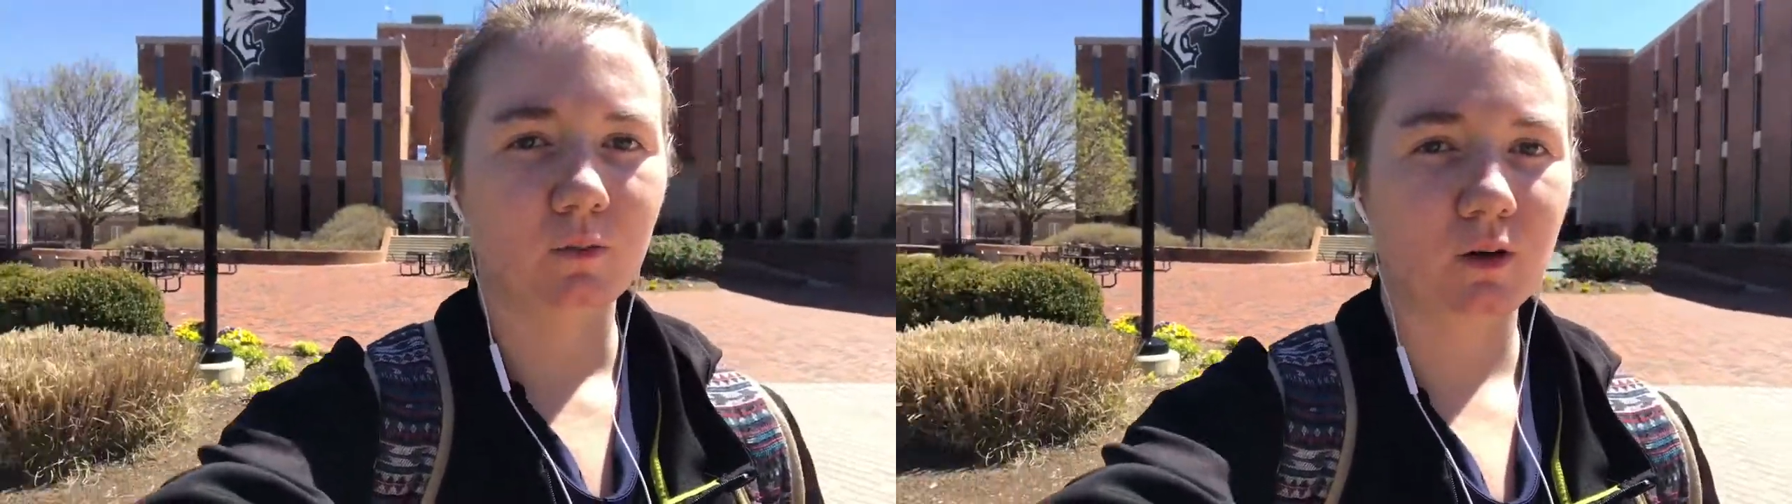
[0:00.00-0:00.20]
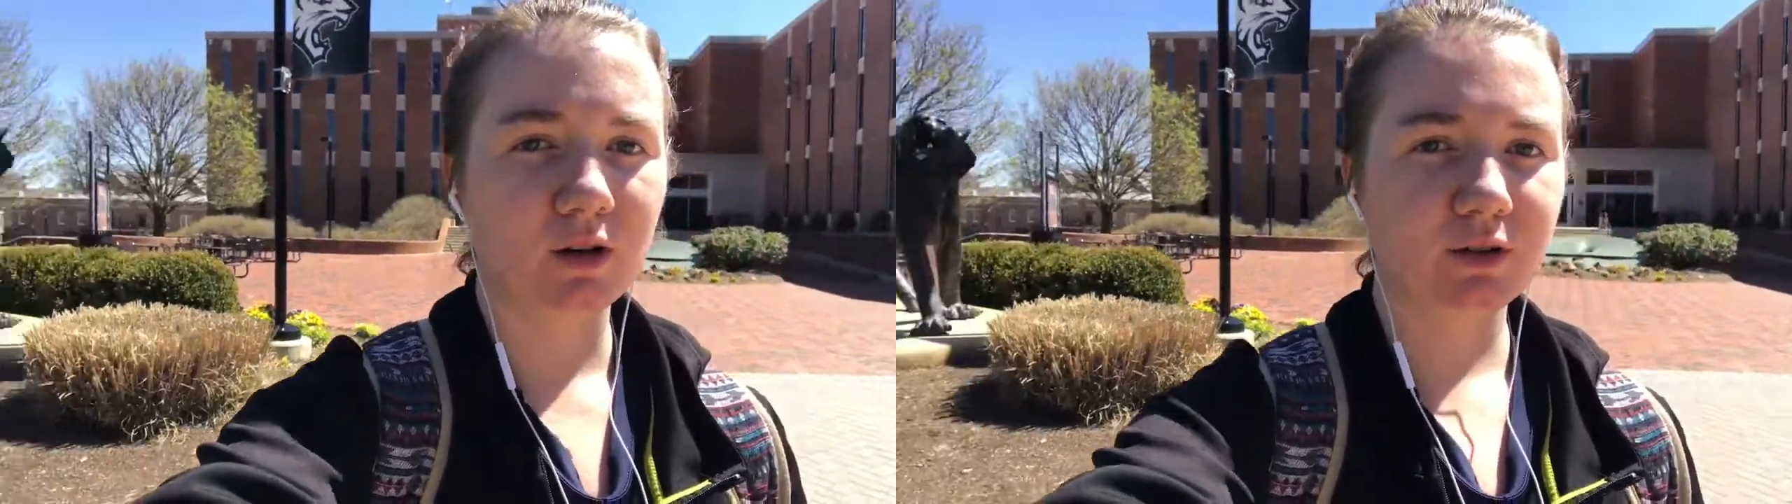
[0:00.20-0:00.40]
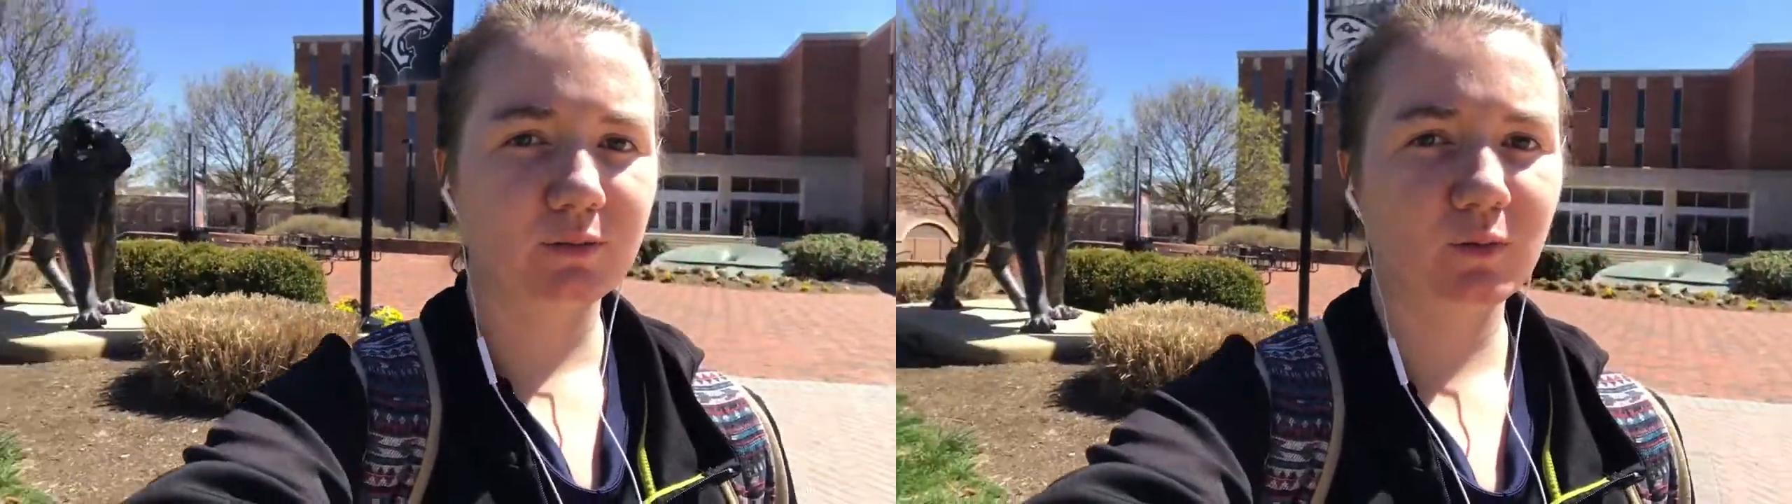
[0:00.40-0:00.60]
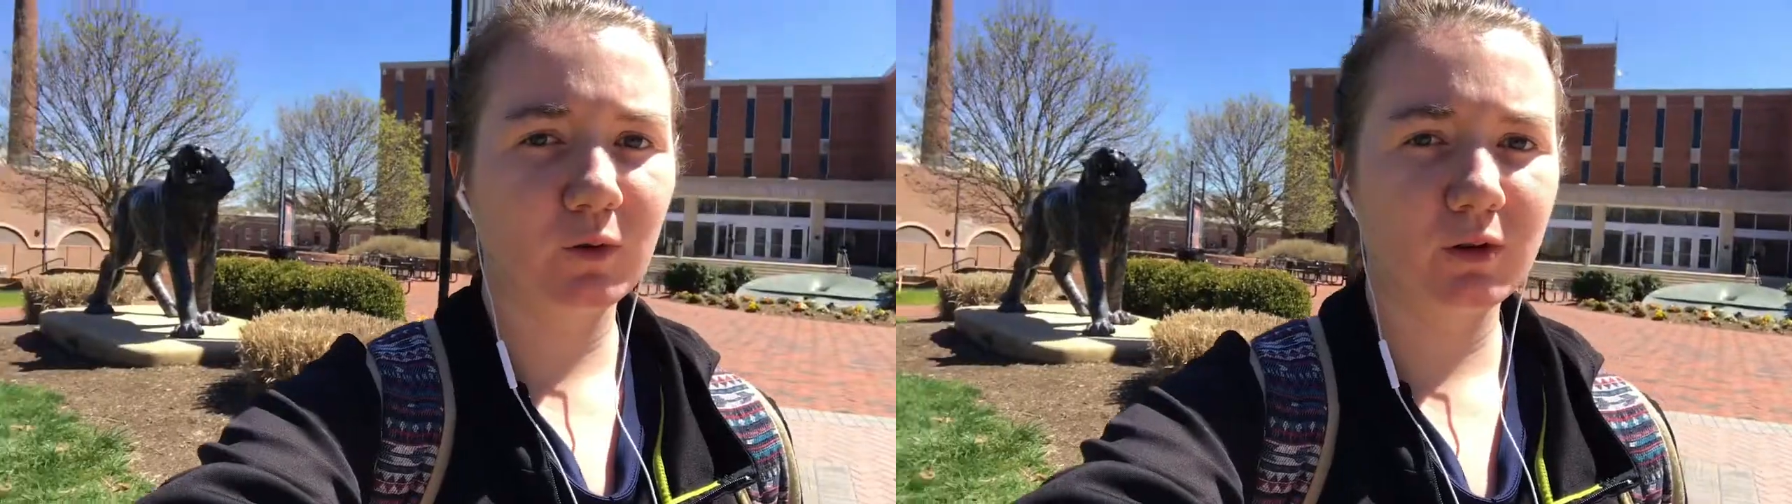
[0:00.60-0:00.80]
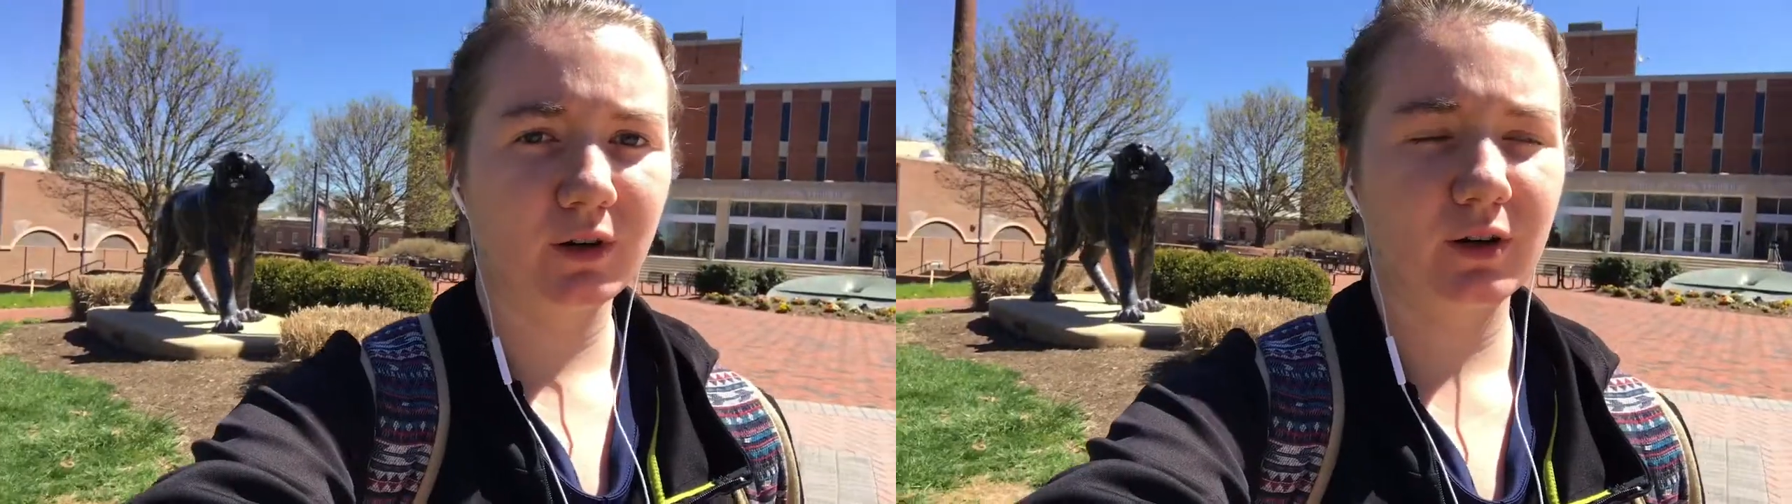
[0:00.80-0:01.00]
watch
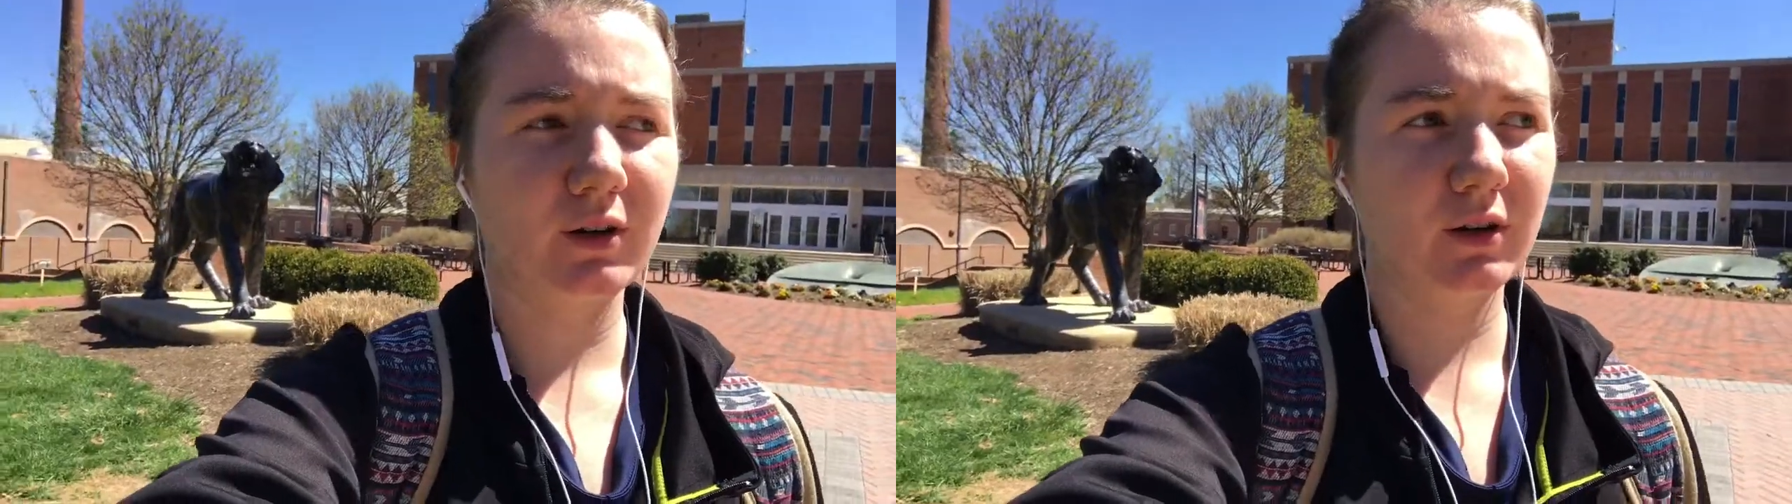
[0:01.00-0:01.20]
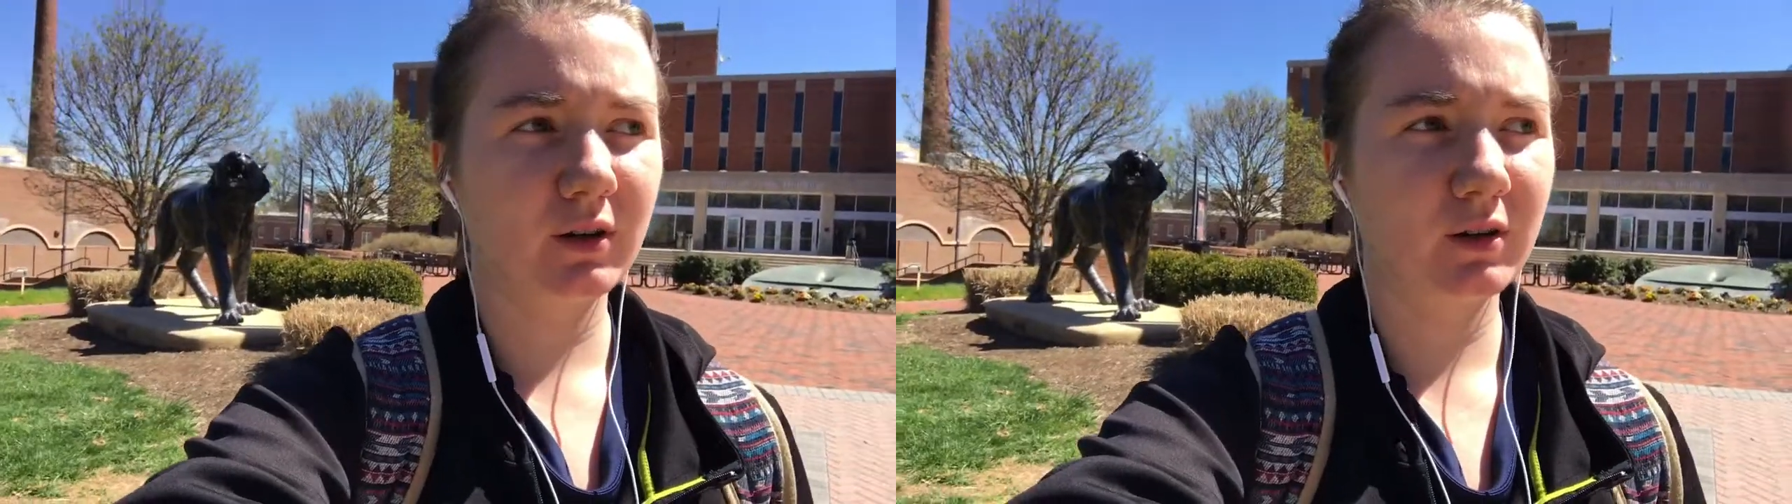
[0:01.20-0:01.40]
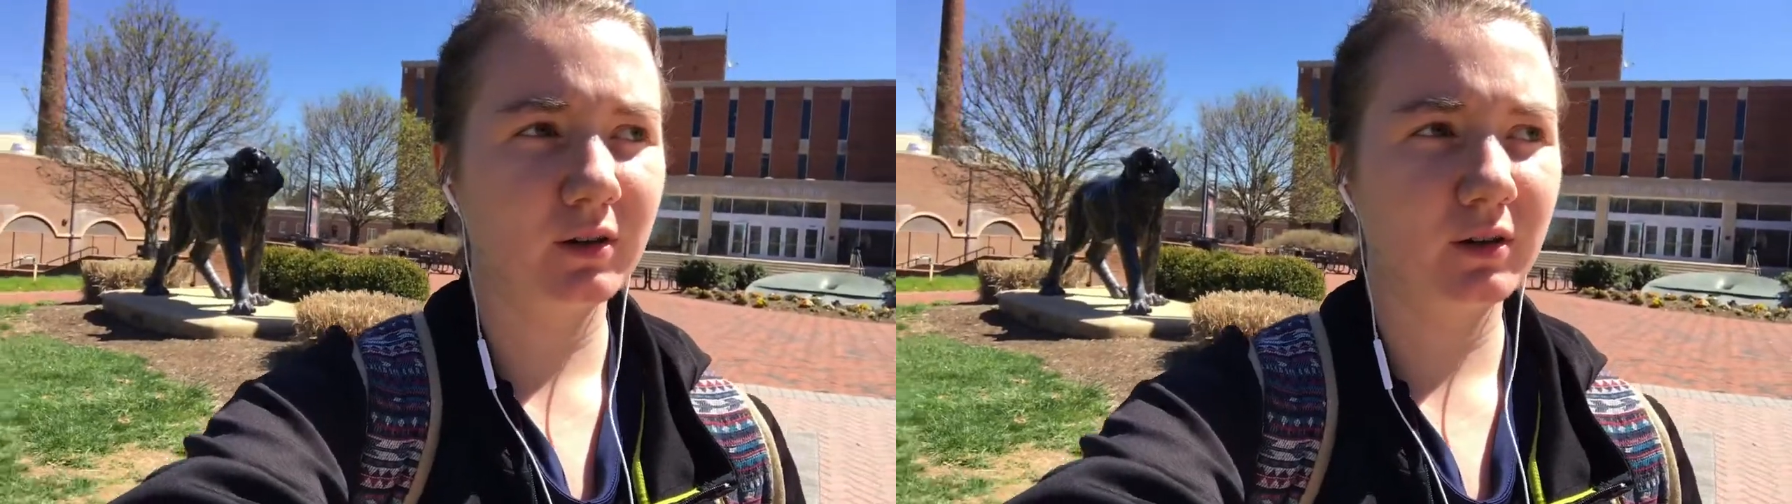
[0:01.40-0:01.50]
more